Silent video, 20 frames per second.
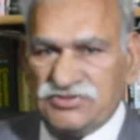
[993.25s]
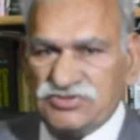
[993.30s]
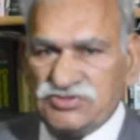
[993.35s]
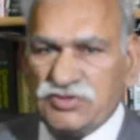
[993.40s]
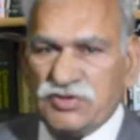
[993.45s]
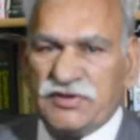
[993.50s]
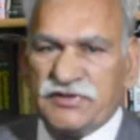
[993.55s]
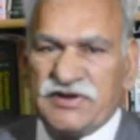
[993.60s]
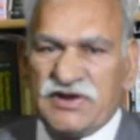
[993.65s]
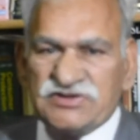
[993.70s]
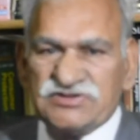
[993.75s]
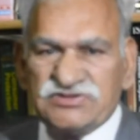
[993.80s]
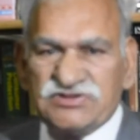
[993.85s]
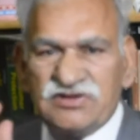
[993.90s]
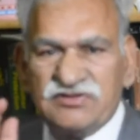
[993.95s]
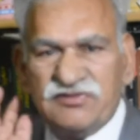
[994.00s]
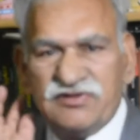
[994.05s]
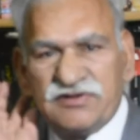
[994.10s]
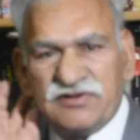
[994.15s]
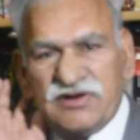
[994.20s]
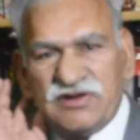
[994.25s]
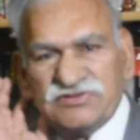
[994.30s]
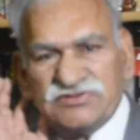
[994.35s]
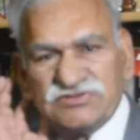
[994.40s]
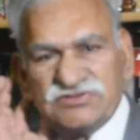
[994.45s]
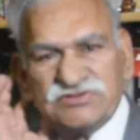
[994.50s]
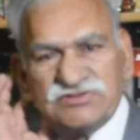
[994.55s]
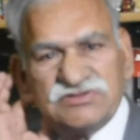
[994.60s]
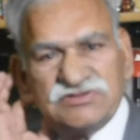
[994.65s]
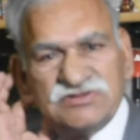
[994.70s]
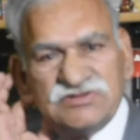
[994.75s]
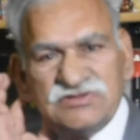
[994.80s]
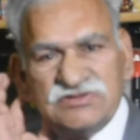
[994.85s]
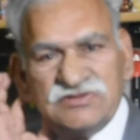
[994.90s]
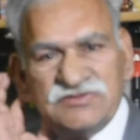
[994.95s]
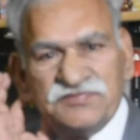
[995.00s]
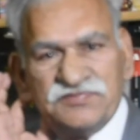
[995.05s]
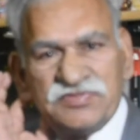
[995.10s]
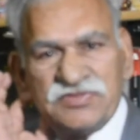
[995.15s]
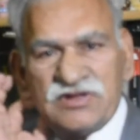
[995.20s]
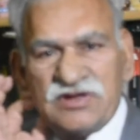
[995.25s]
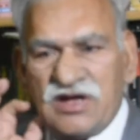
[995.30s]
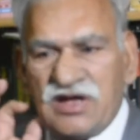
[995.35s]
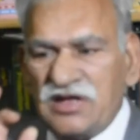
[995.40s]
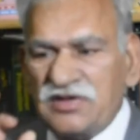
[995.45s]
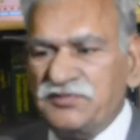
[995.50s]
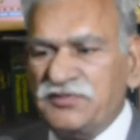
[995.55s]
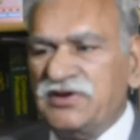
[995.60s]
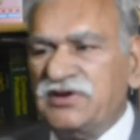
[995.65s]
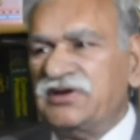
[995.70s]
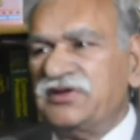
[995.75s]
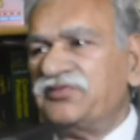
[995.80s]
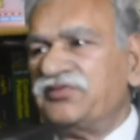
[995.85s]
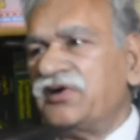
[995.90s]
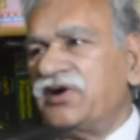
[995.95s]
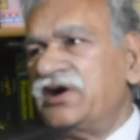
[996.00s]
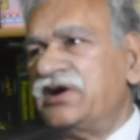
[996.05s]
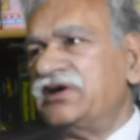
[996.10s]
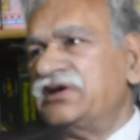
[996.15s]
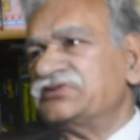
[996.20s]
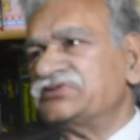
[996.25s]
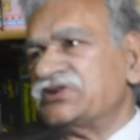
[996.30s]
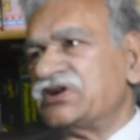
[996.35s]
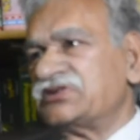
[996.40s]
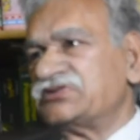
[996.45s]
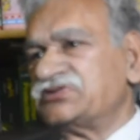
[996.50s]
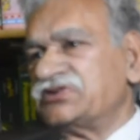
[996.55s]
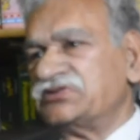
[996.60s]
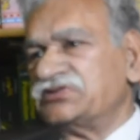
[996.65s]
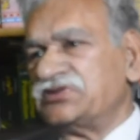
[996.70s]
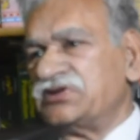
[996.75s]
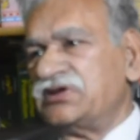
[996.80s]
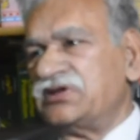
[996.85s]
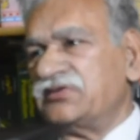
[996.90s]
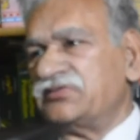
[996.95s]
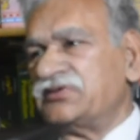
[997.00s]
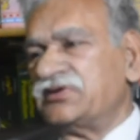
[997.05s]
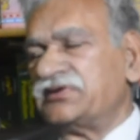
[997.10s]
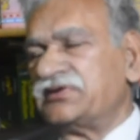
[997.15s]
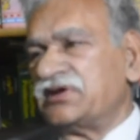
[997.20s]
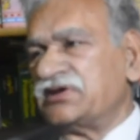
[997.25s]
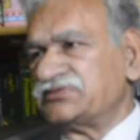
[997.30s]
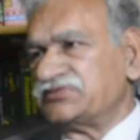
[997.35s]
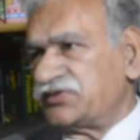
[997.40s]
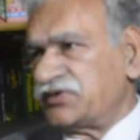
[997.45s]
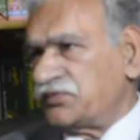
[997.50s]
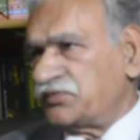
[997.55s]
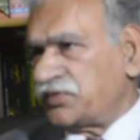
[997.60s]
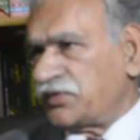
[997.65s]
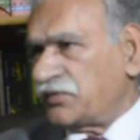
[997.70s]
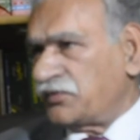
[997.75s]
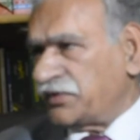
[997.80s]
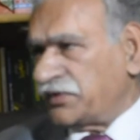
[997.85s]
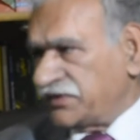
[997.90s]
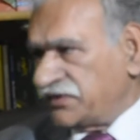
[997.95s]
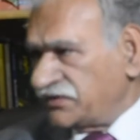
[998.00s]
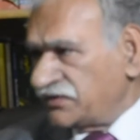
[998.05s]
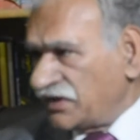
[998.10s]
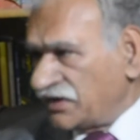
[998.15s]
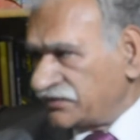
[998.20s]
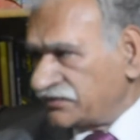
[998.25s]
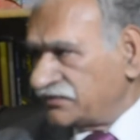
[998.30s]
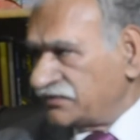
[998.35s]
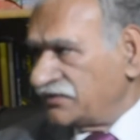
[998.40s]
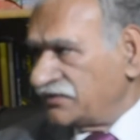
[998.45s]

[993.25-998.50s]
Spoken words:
So attesting witness has been defined in Section 3 of the Transfer of Property Act.